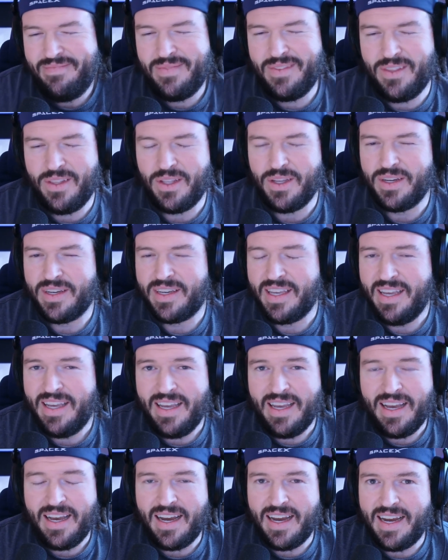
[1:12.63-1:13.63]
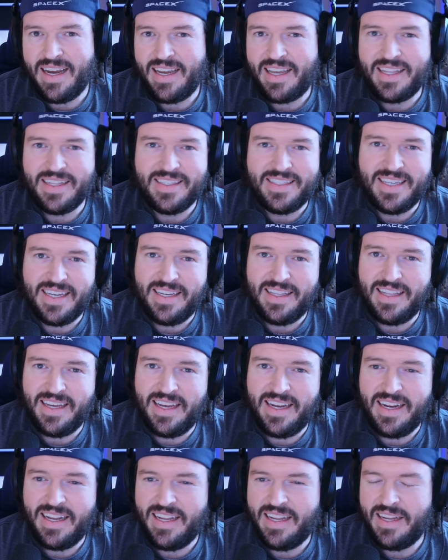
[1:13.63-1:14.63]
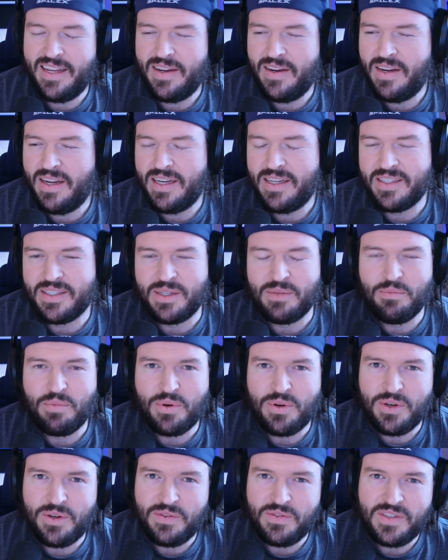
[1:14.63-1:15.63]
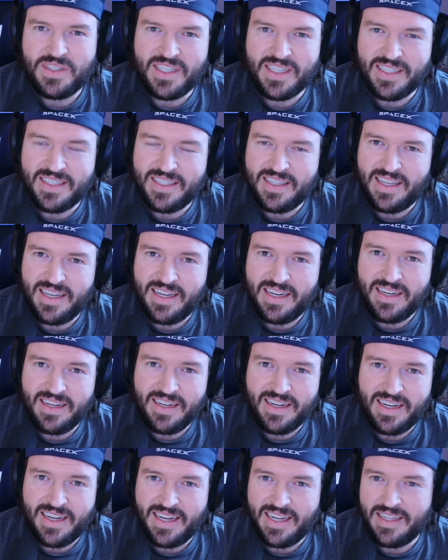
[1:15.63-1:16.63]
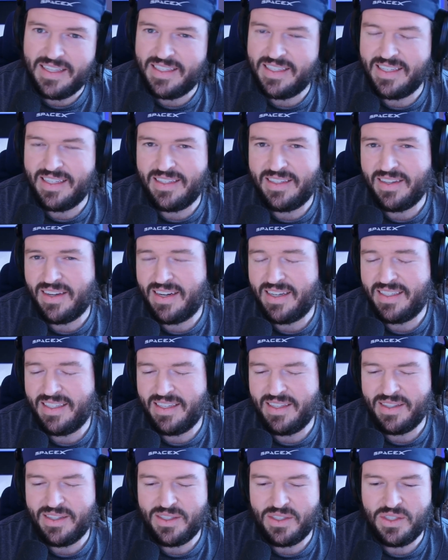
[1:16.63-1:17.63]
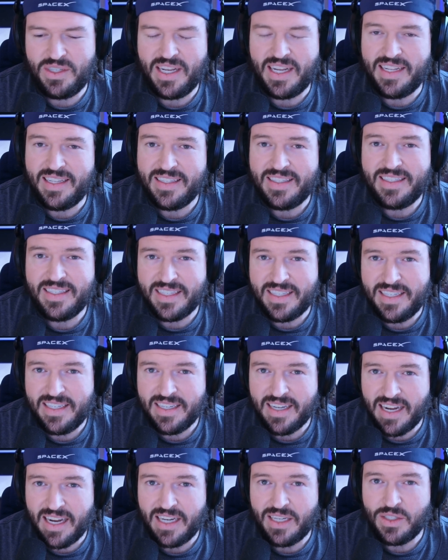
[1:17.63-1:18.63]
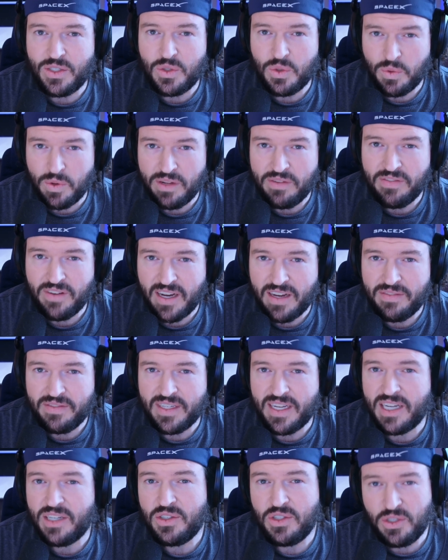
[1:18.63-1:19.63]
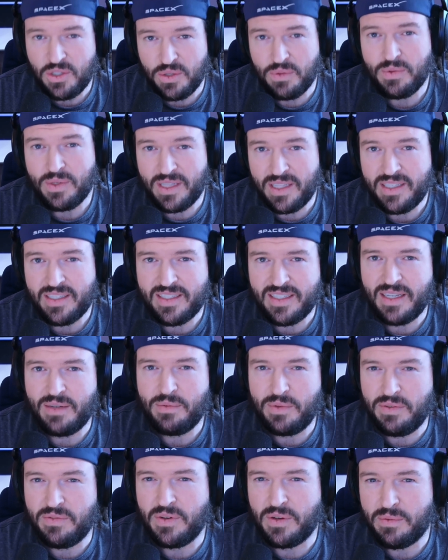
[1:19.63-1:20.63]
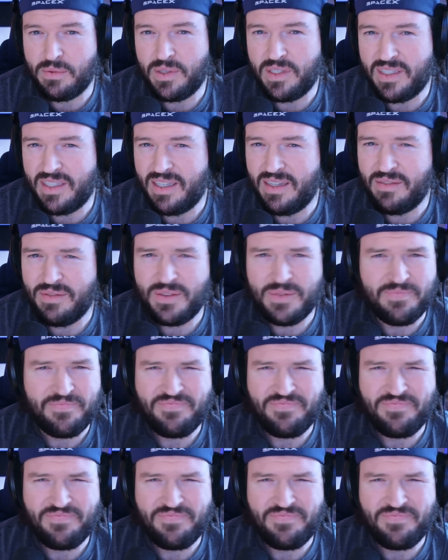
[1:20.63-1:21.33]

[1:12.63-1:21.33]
Look, I can say that it has improved since then, and since, honestly, this 10.69.25.2 release that we've all received,